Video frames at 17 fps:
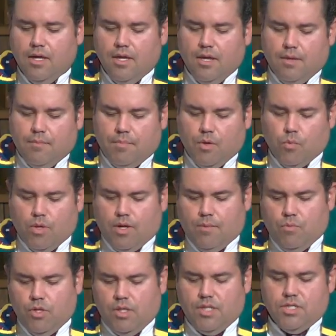But what I'm
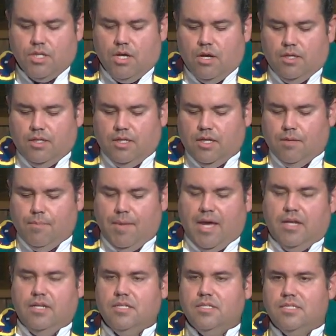really talking
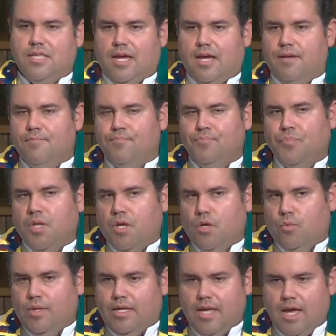about is that
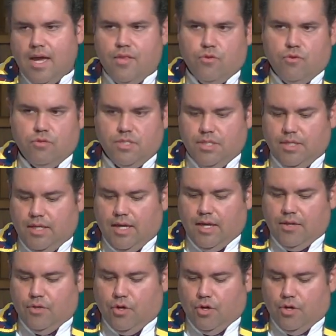we gather
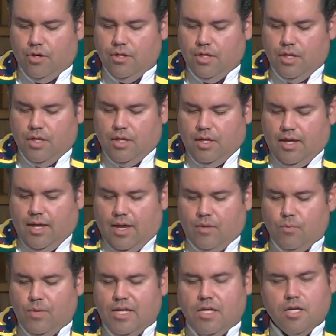together and
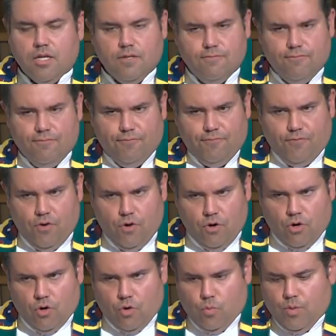we
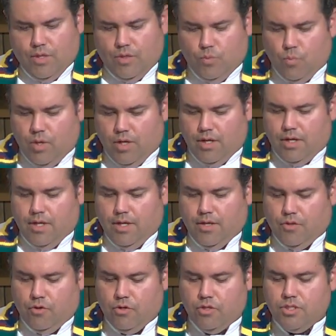confer with one
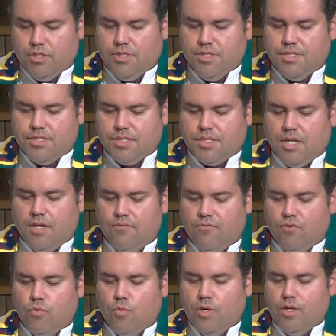another to
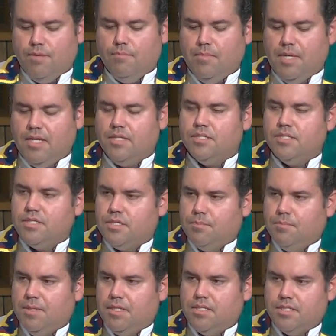discover what it means to
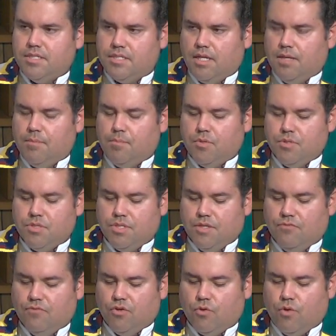be disciples
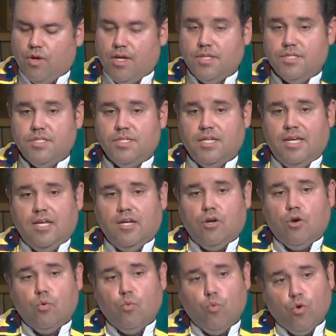of Christ in
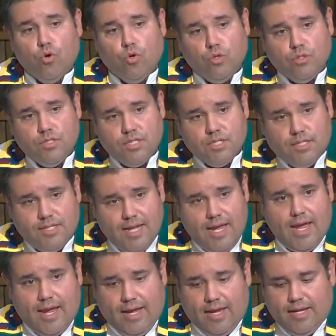our world
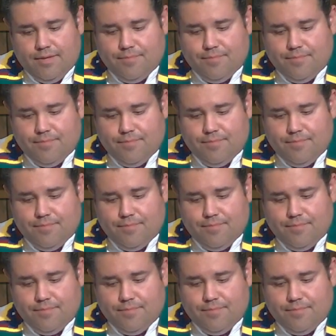today.